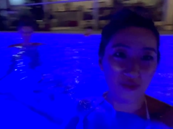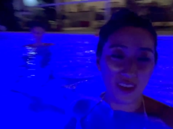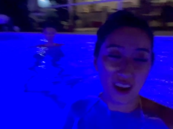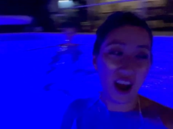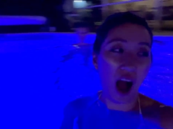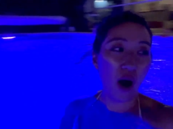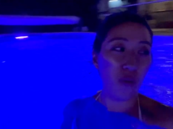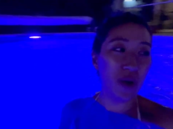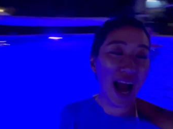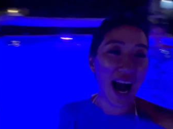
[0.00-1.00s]
How does it get
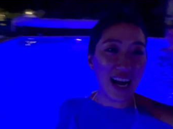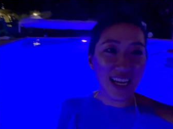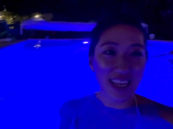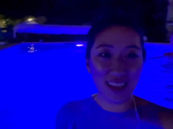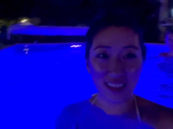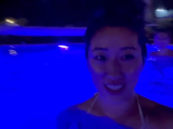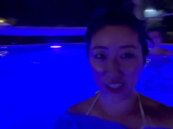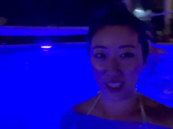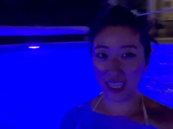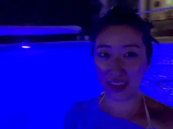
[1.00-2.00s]
better? We had
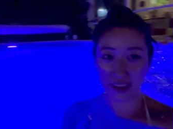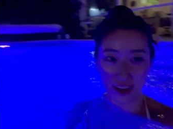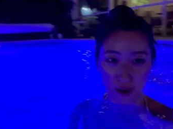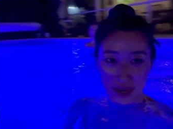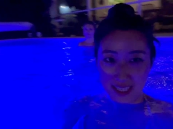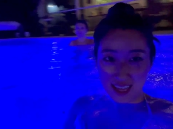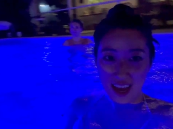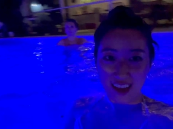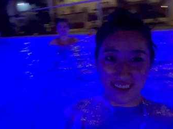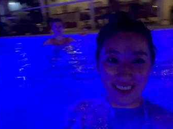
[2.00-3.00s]
literally living our best
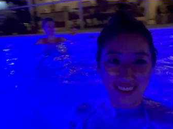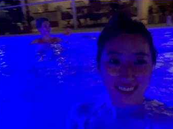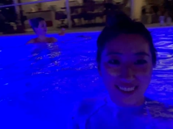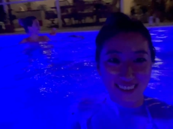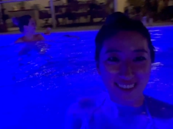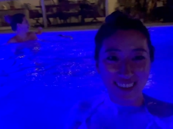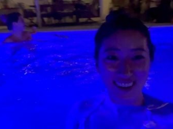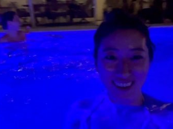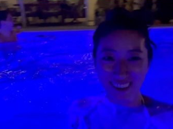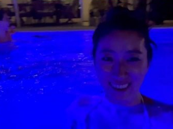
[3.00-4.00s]
lives.
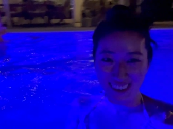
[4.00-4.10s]
Yeah.